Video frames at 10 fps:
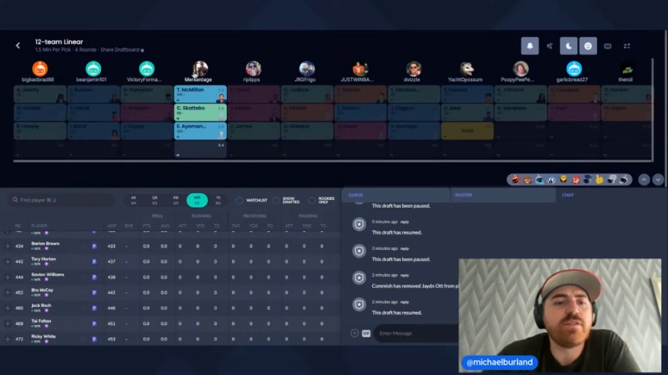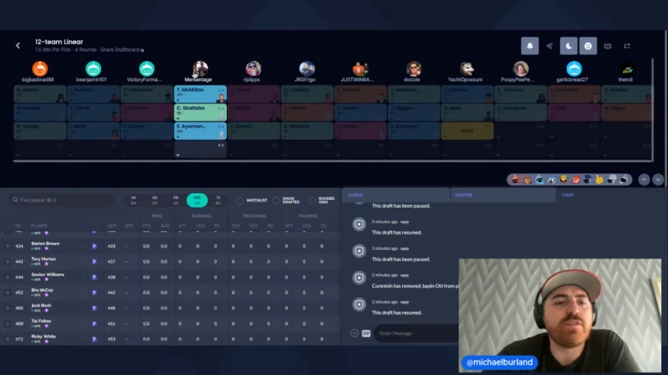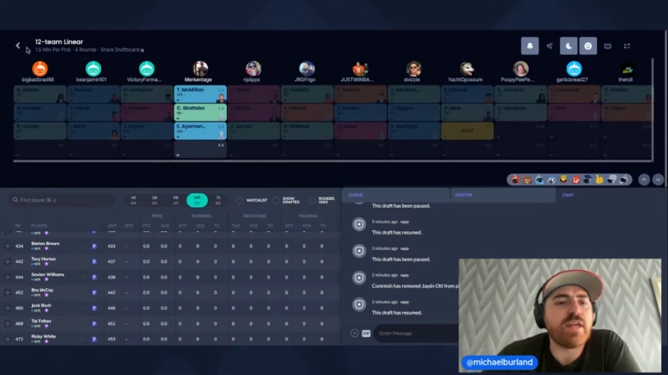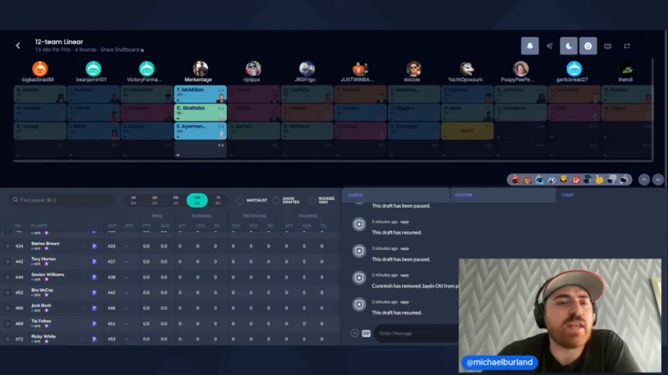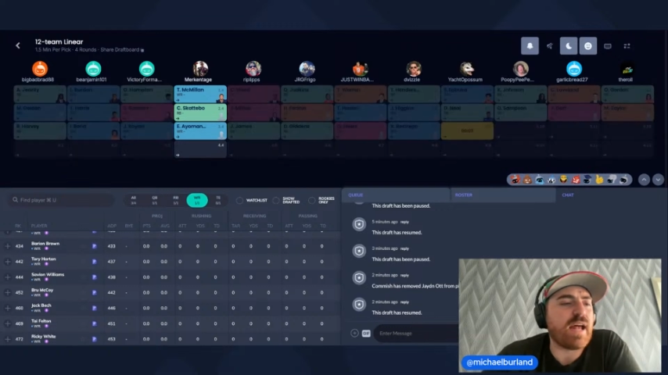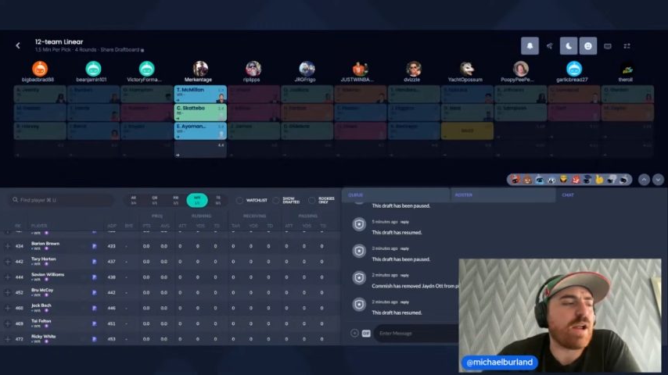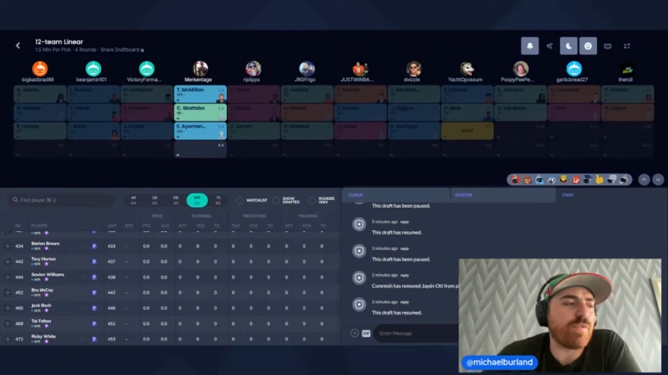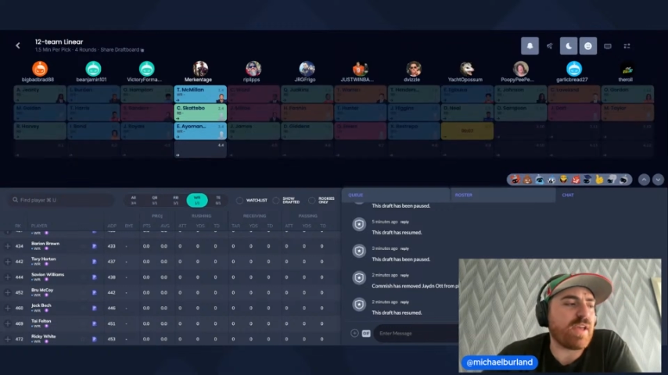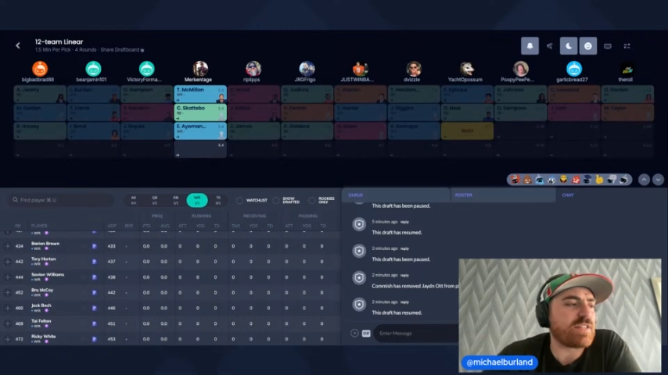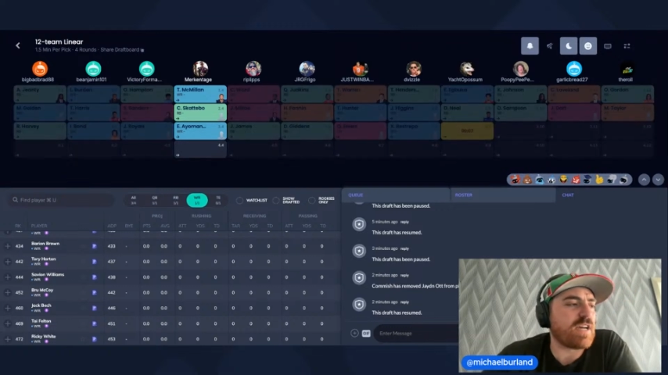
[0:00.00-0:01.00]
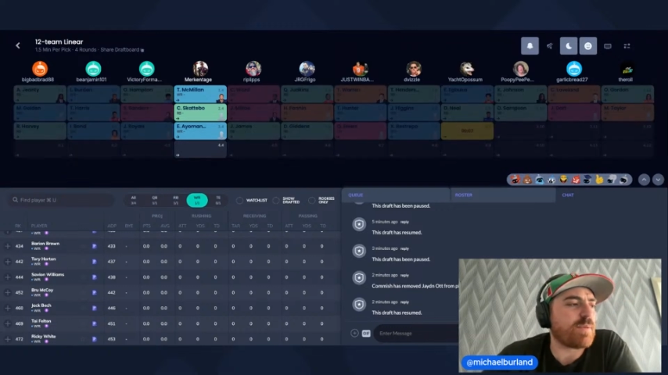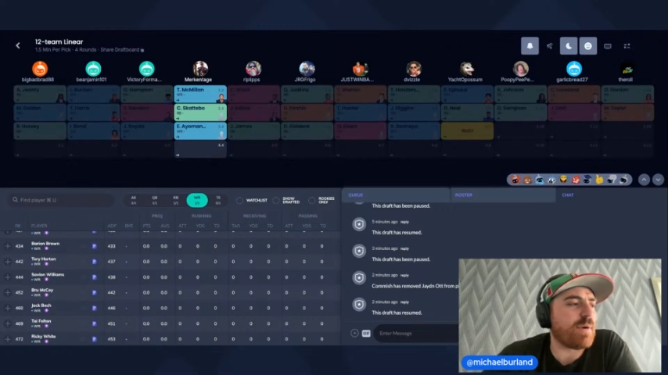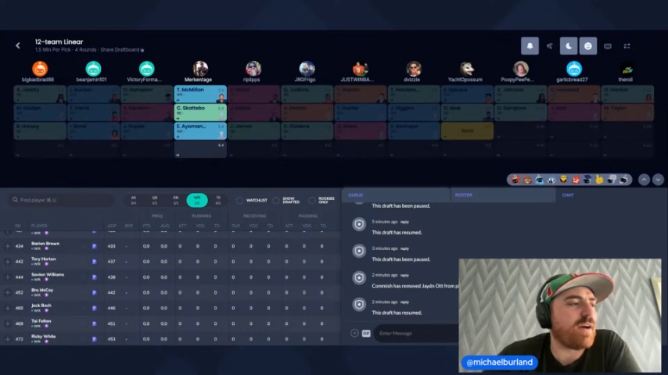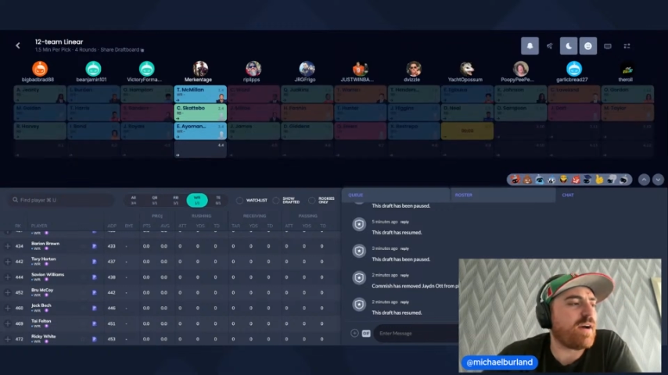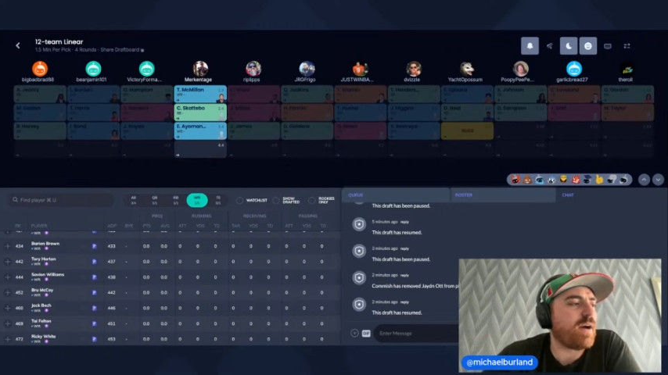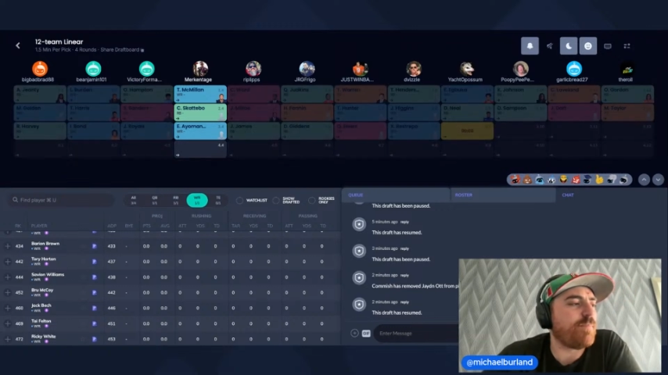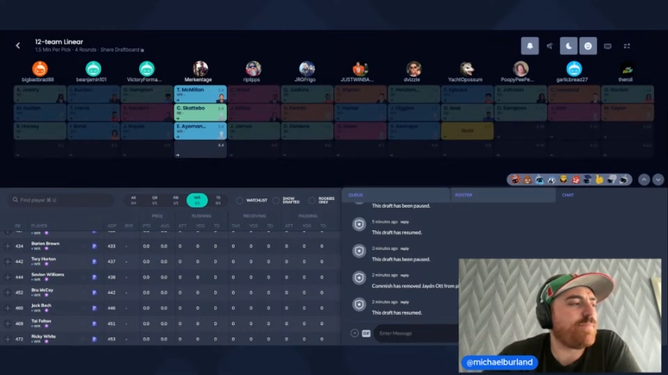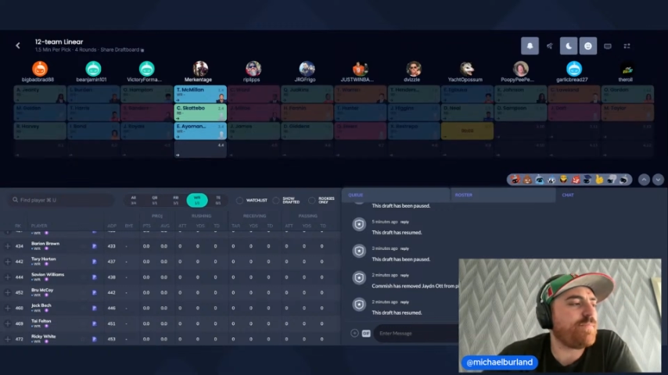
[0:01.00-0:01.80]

didn't. I don't think I talked about